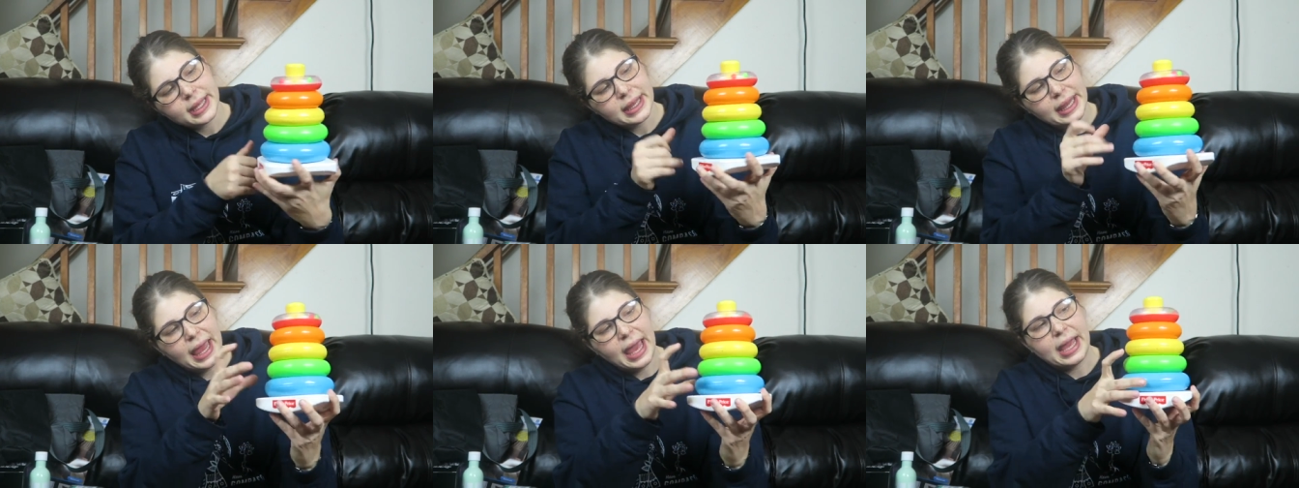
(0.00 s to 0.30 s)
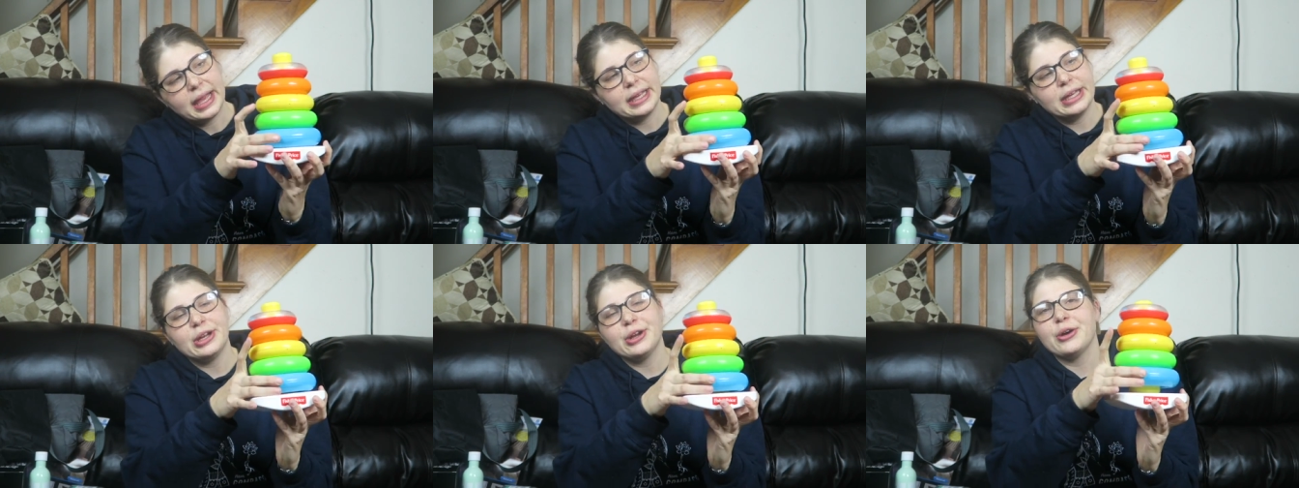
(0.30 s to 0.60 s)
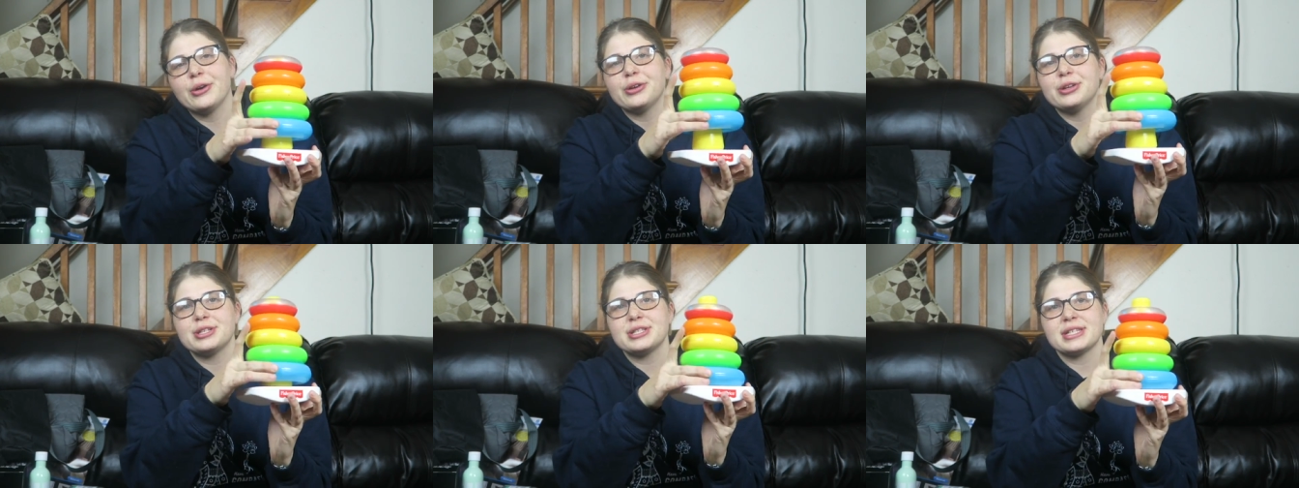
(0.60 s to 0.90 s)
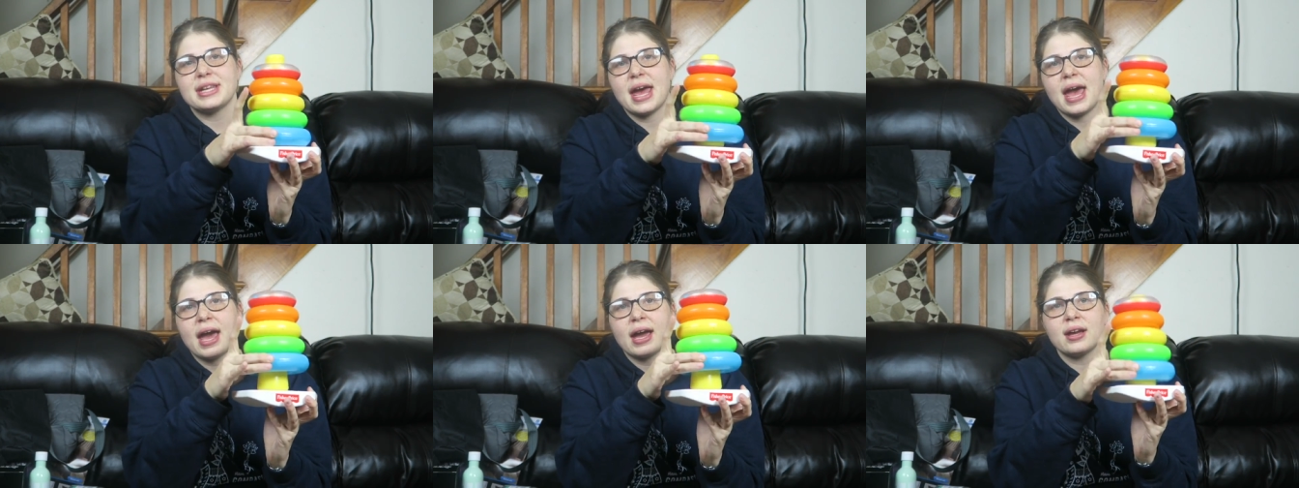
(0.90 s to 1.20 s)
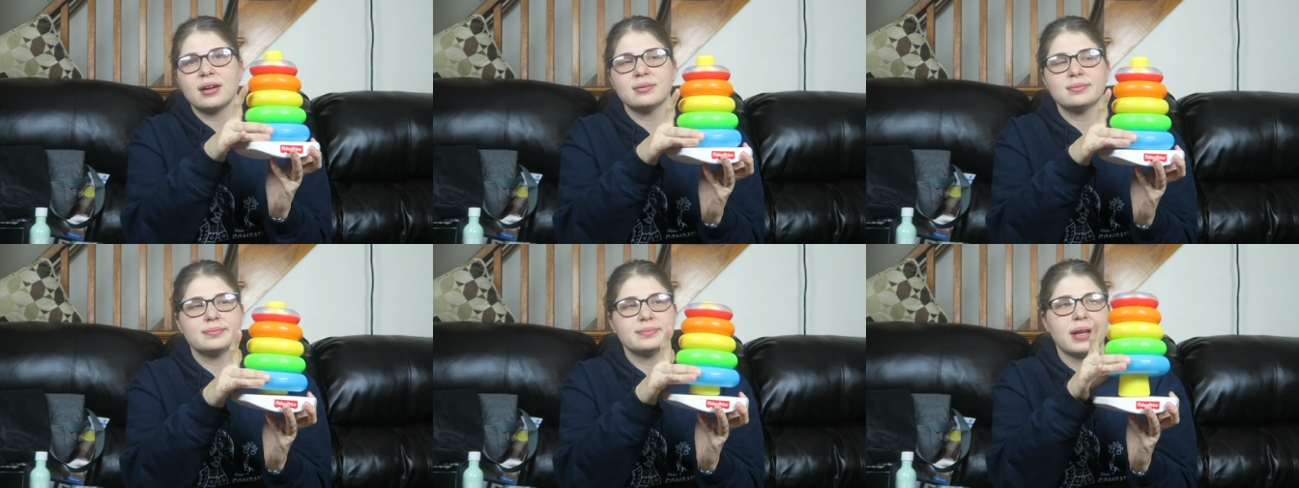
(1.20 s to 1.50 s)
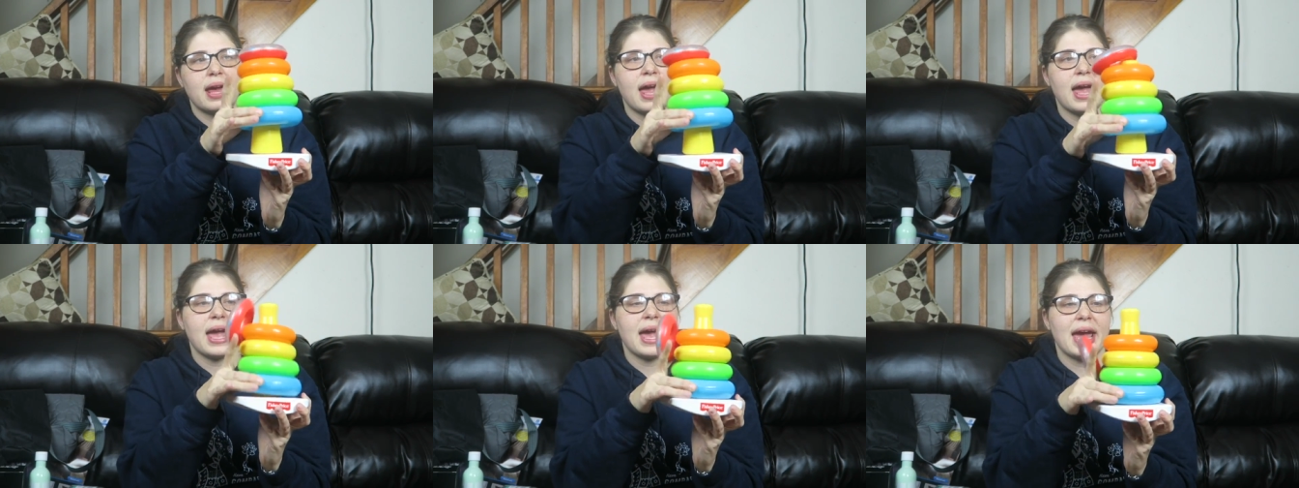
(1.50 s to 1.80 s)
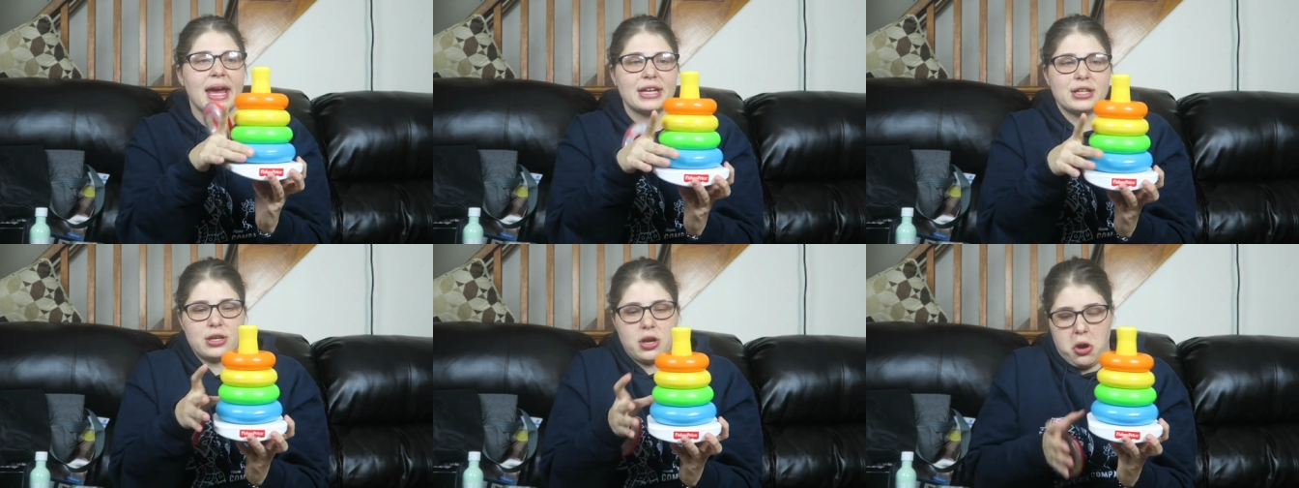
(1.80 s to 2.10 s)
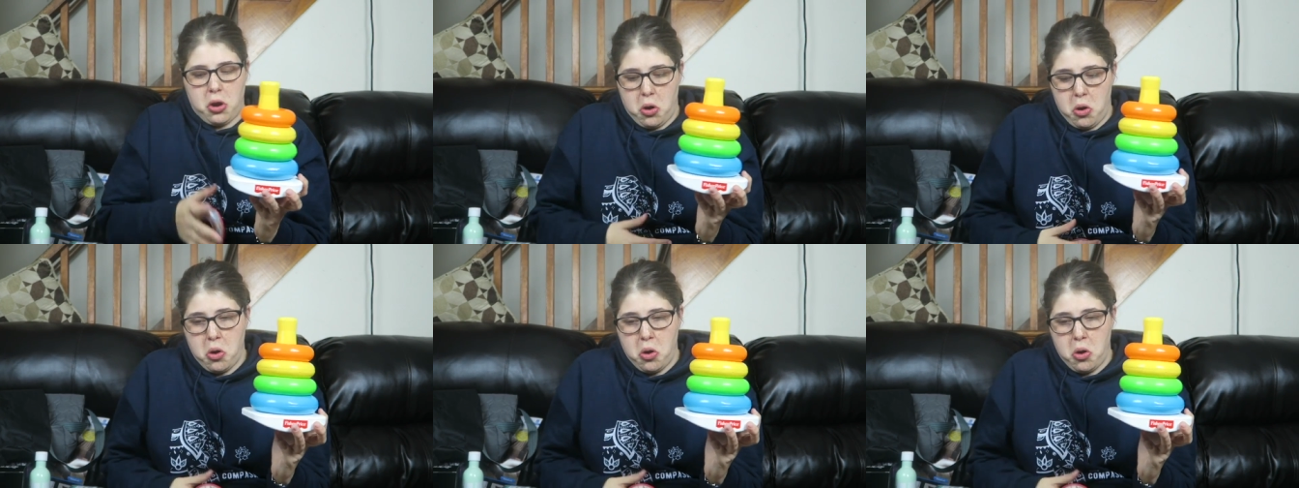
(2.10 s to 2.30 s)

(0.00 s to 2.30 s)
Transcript: that, you know, you stack. And